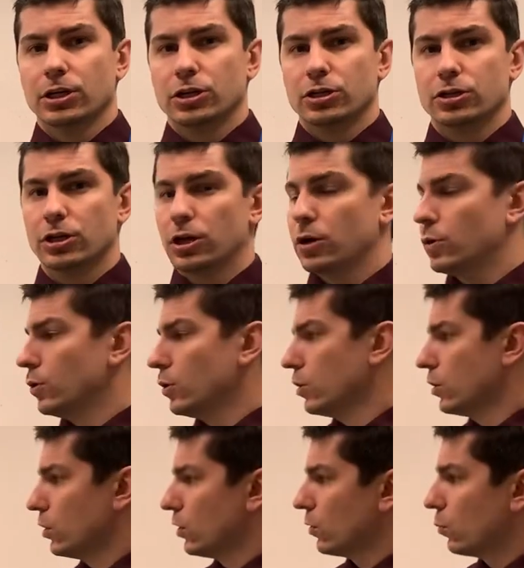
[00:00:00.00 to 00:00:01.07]
So
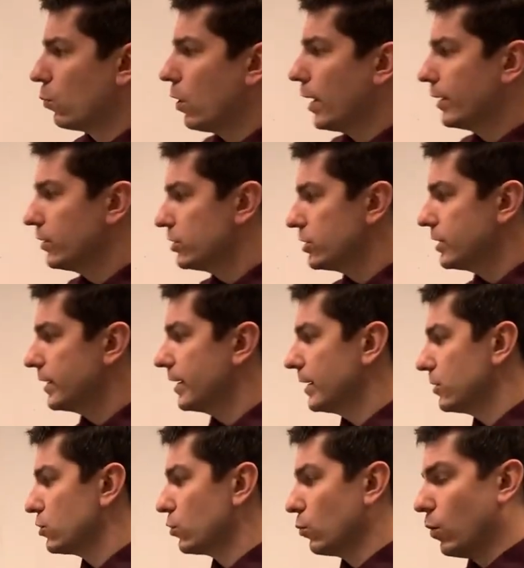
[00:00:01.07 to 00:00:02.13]
water sticking
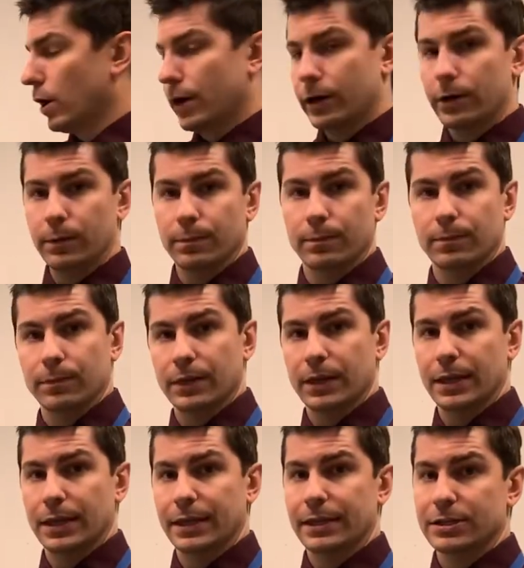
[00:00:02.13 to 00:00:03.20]
to water,
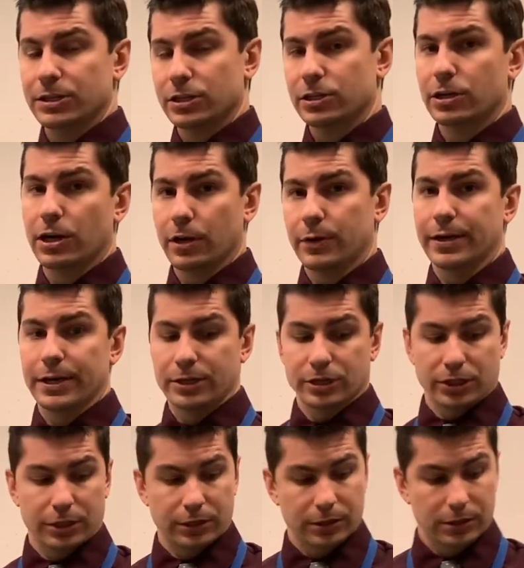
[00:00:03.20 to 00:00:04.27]
this is
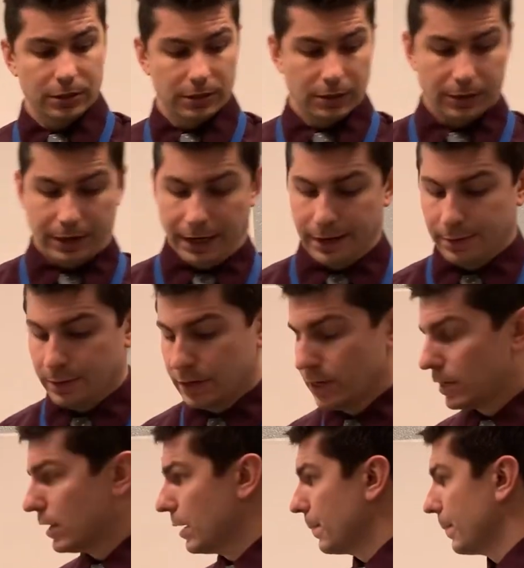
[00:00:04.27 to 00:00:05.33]
cohesion, okay?
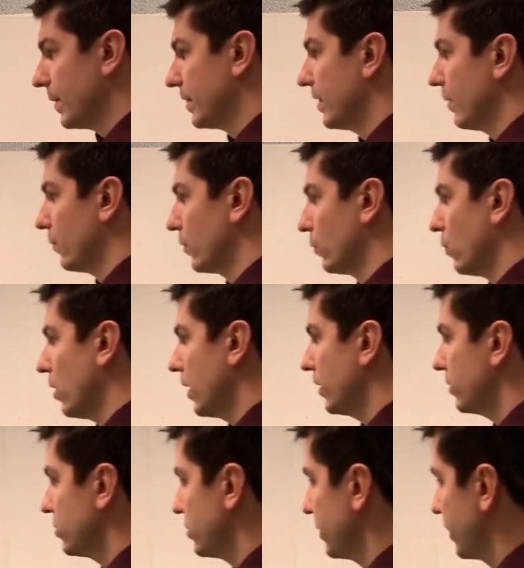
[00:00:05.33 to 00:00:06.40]
But then when
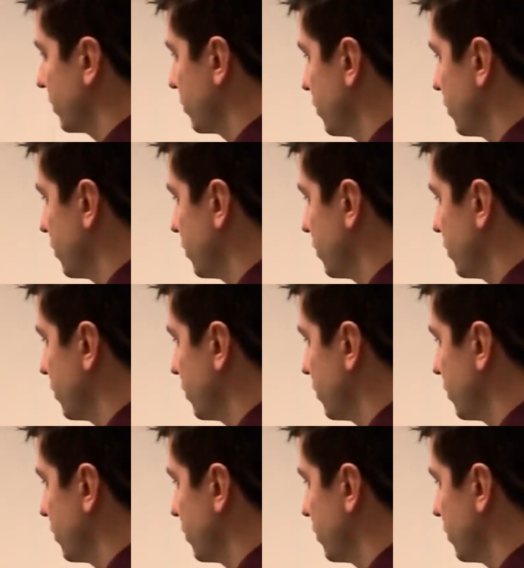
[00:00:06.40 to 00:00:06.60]
water sticks